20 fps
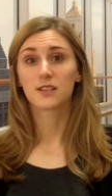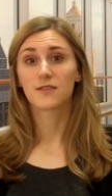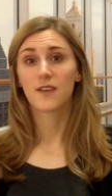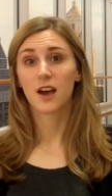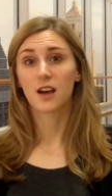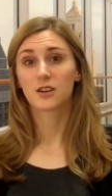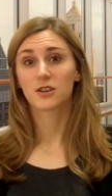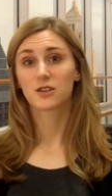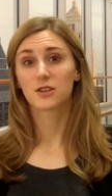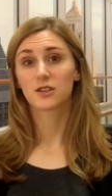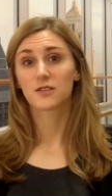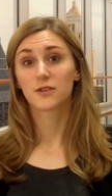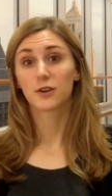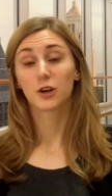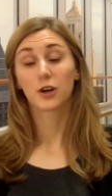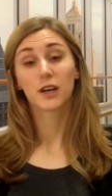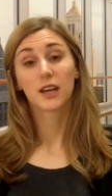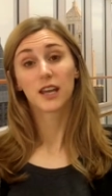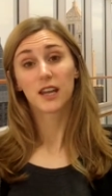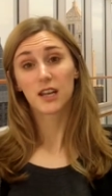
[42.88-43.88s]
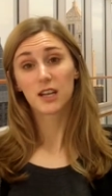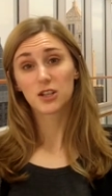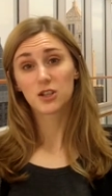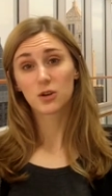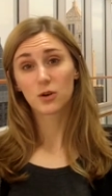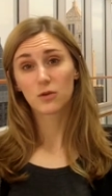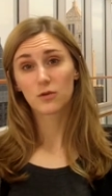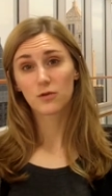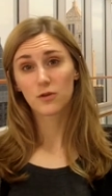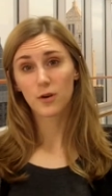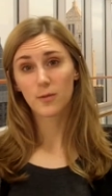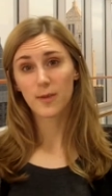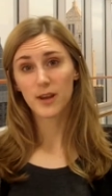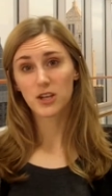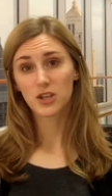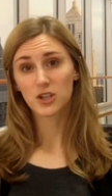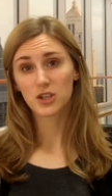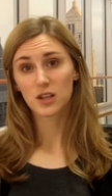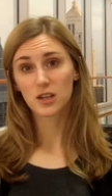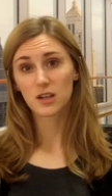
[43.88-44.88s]
risk factors for kidney stone
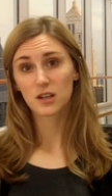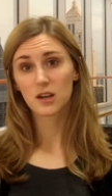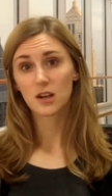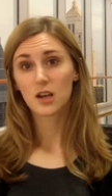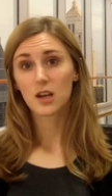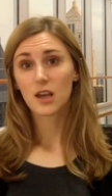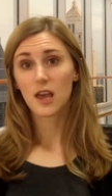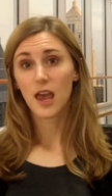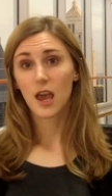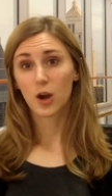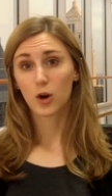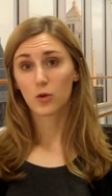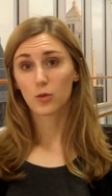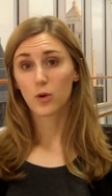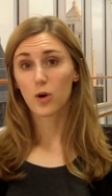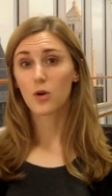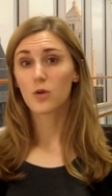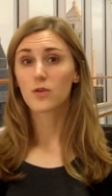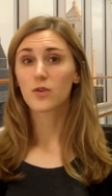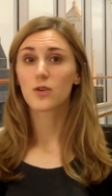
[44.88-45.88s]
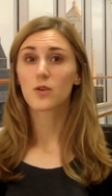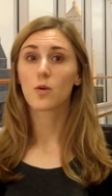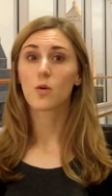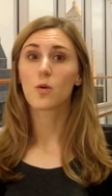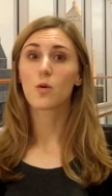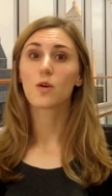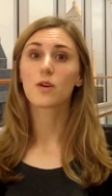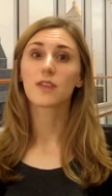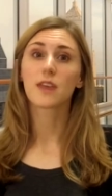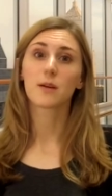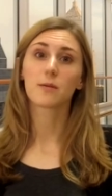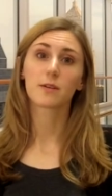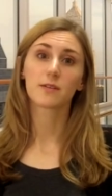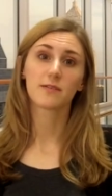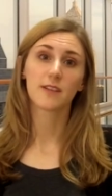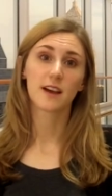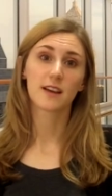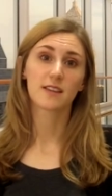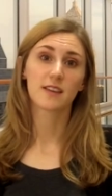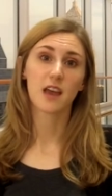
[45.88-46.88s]
formation and growth, or they
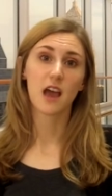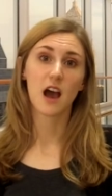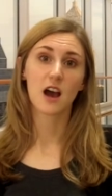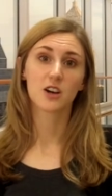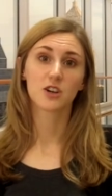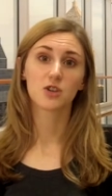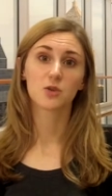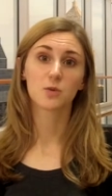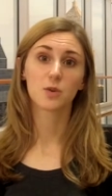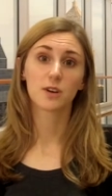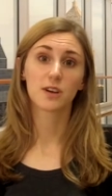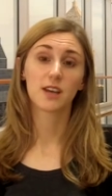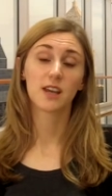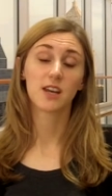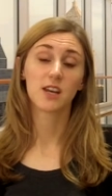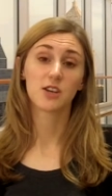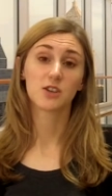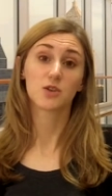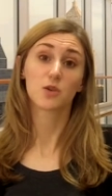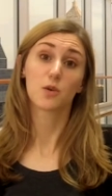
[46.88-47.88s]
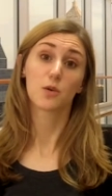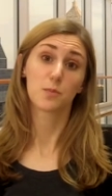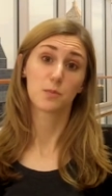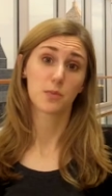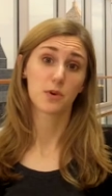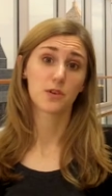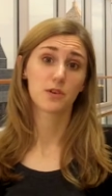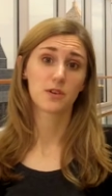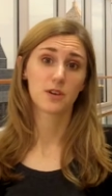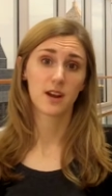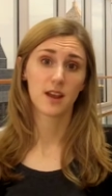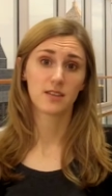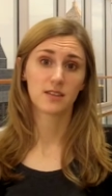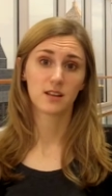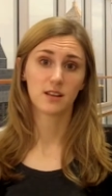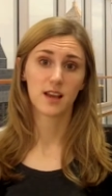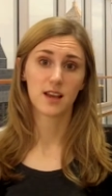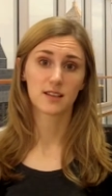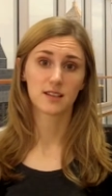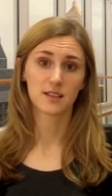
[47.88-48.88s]
reflect the actual kidney stone burden at
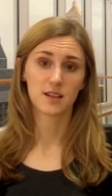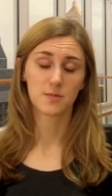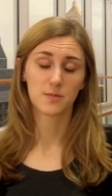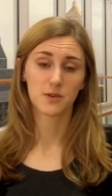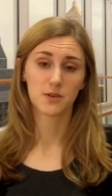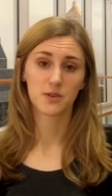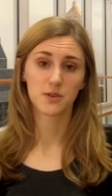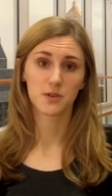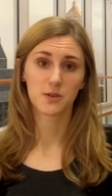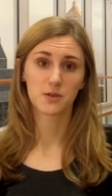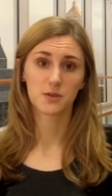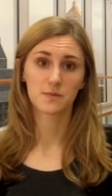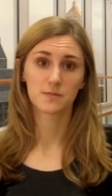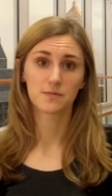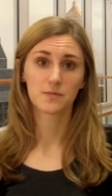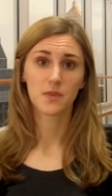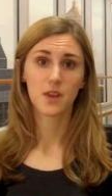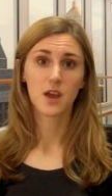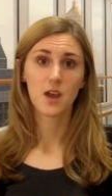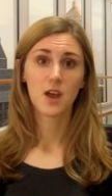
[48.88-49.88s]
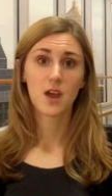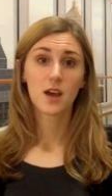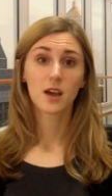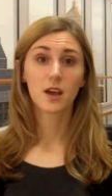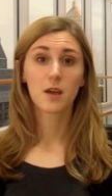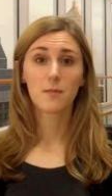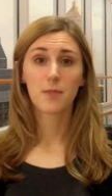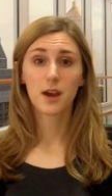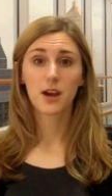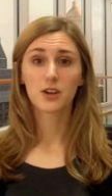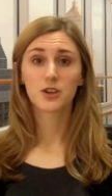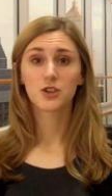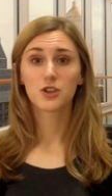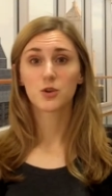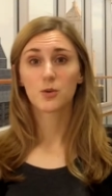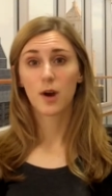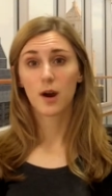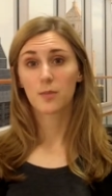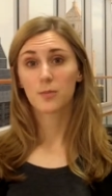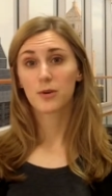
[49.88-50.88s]
the last episode. Compared
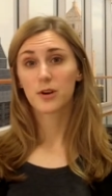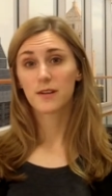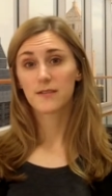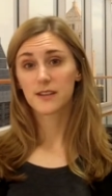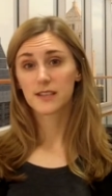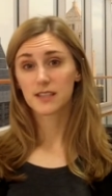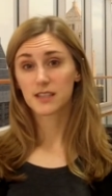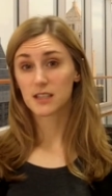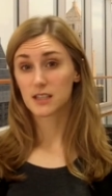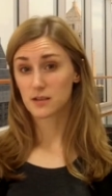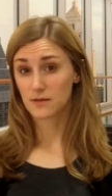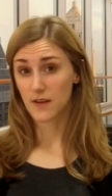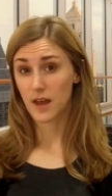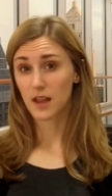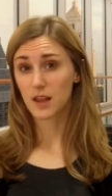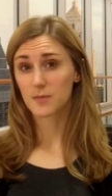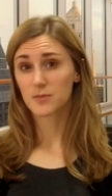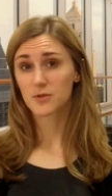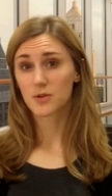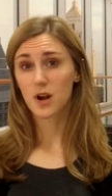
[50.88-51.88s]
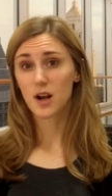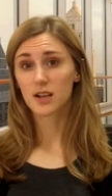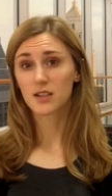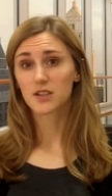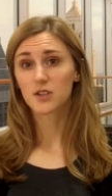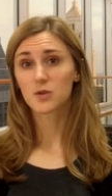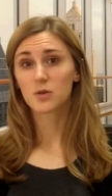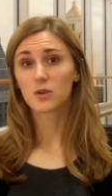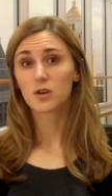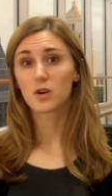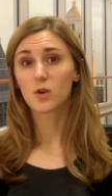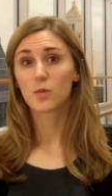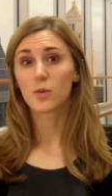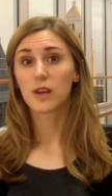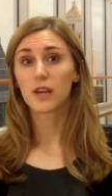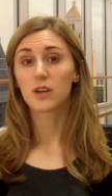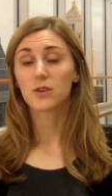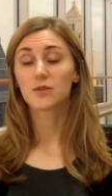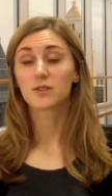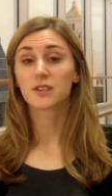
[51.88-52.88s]
to our previously developed ROCKS tool,
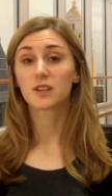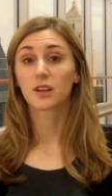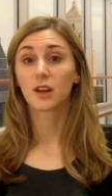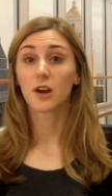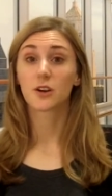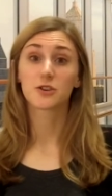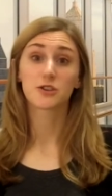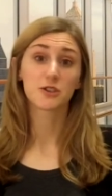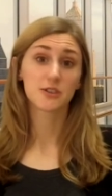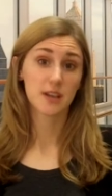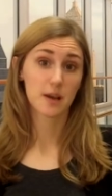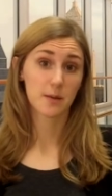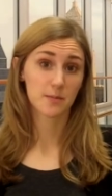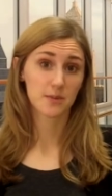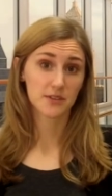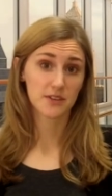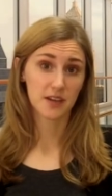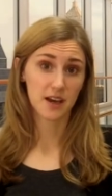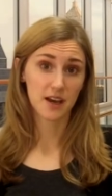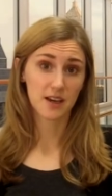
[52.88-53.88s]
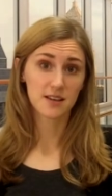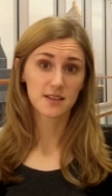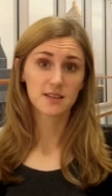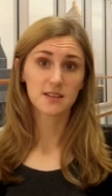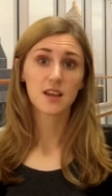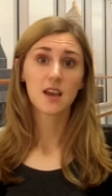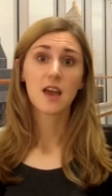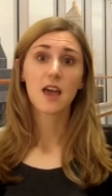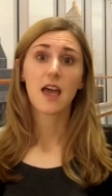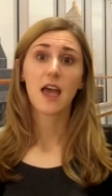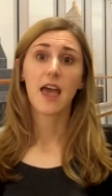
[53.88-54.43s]
we used a larger sample size